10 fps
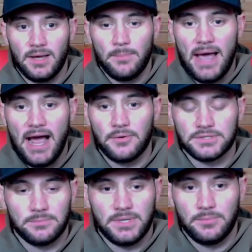empower
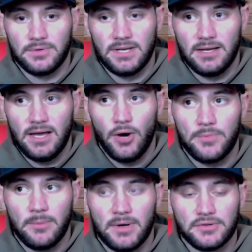some people to help
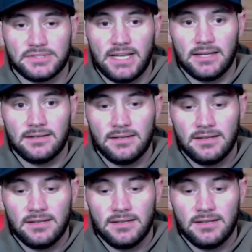them understand.